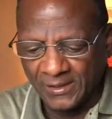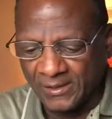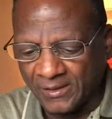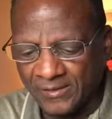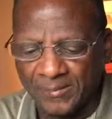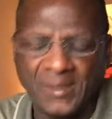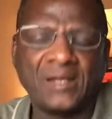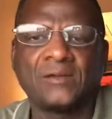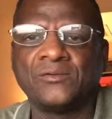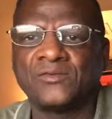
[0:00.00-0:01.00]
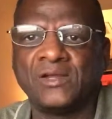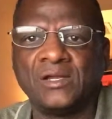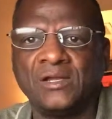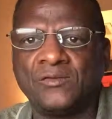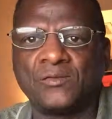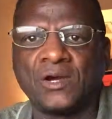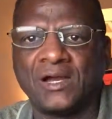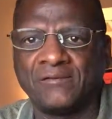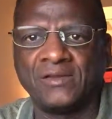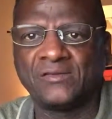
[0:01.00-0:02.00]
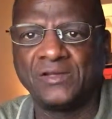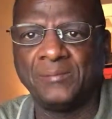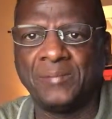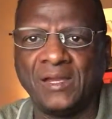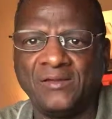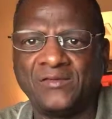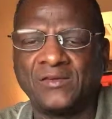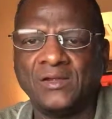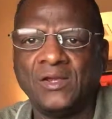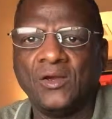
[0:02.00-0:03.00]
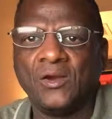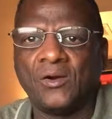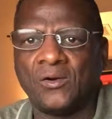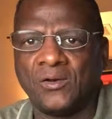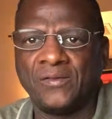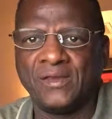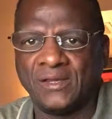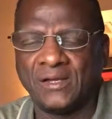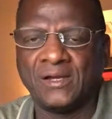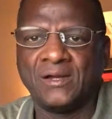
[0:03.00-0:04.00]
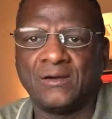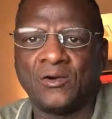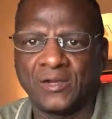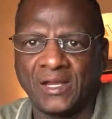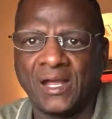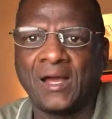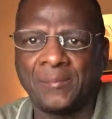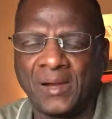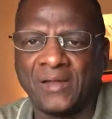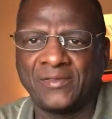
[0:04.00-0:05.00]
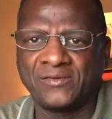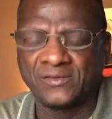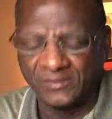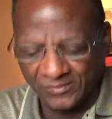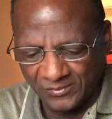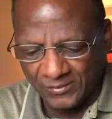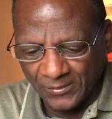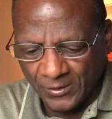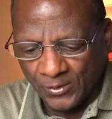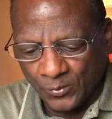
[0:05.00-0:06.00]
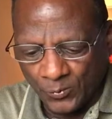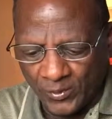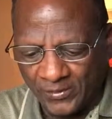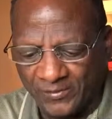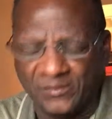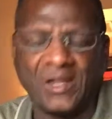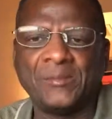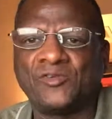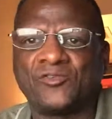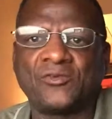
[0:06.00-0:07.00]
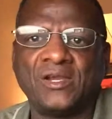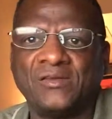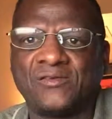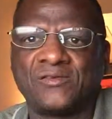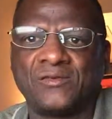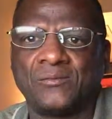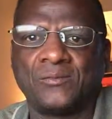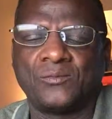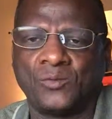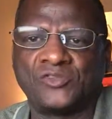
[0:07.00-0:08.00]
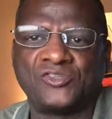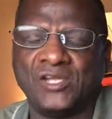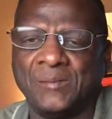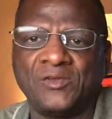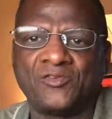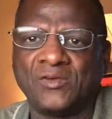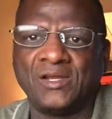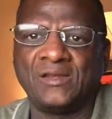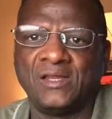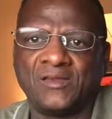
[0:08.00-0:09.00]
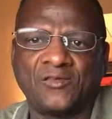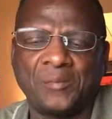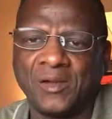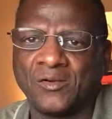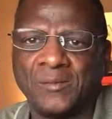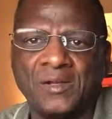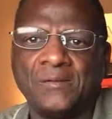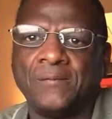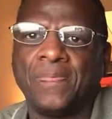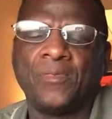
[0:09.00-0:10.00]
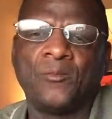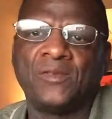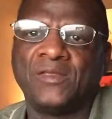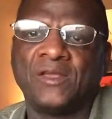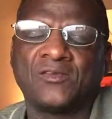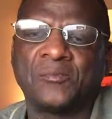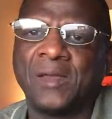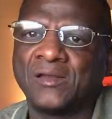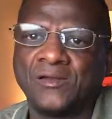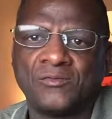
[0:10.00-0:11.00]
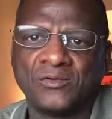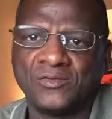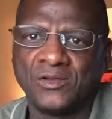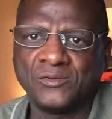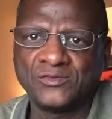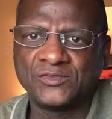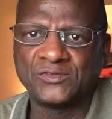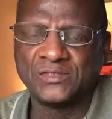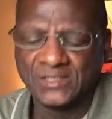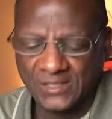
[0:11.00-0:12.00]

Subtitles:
The medical studies were obviously based on a hypothesis which demonstrated the experiment with the expected results.